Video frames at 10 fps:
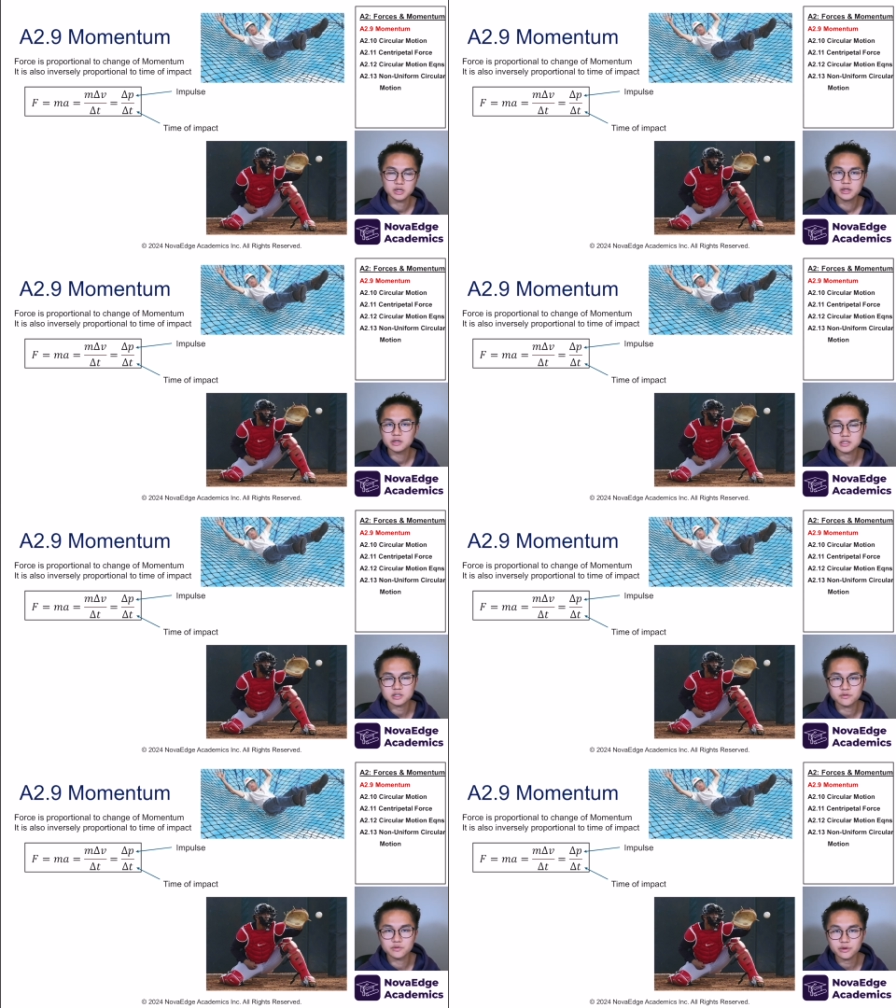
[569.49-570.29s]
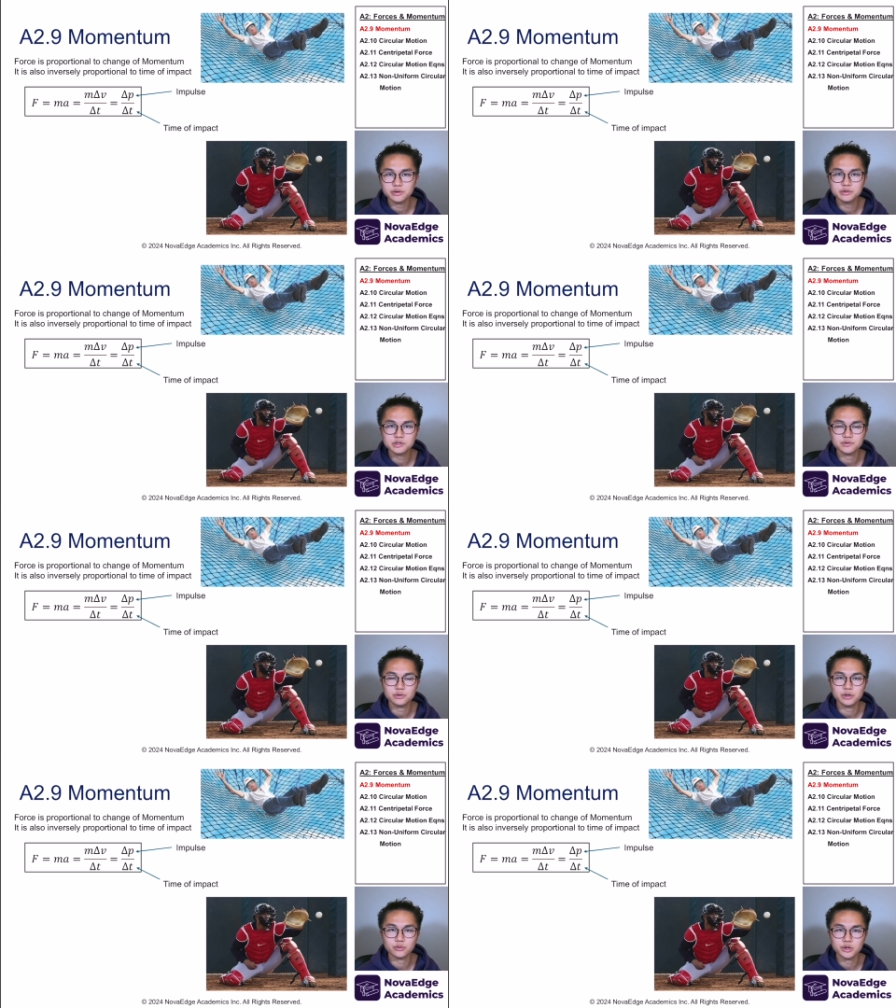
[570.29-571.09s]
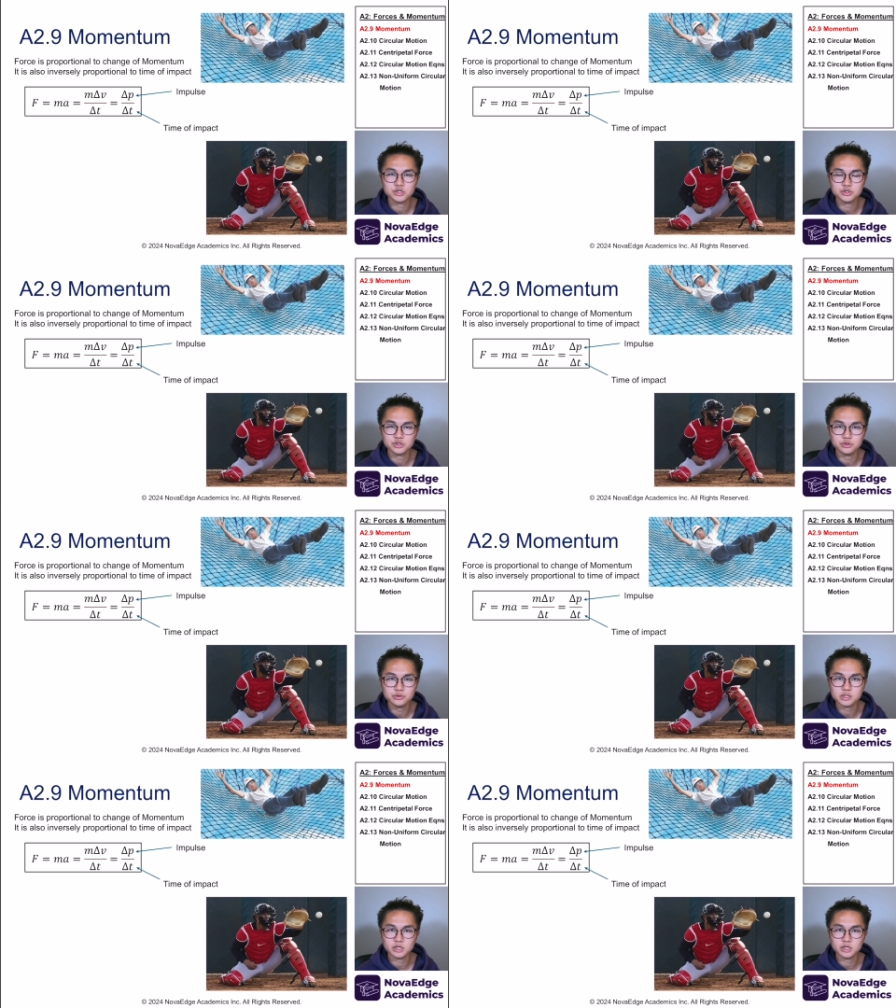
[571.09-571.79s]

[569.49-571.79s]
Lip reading: This is a very useful equation to use,